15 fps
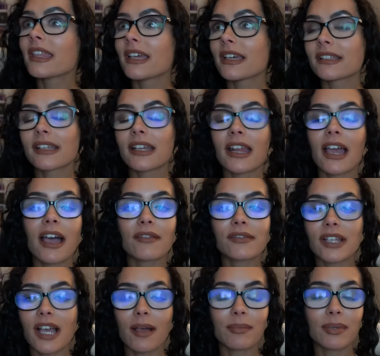that's going to have
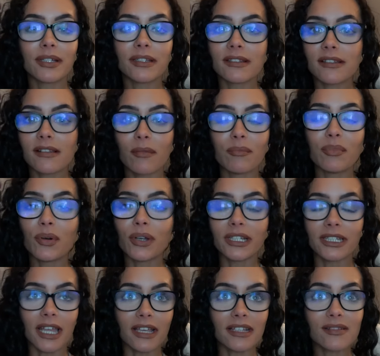to happen some point
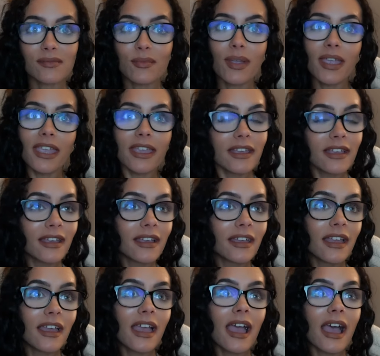next week
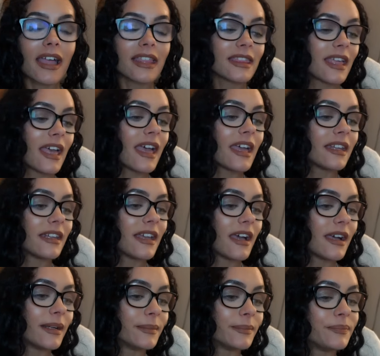and then
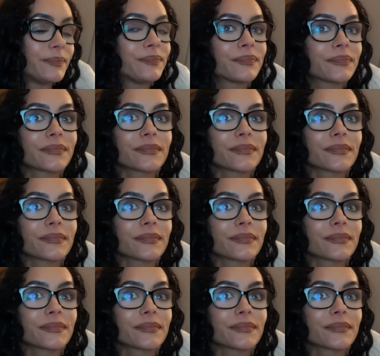um,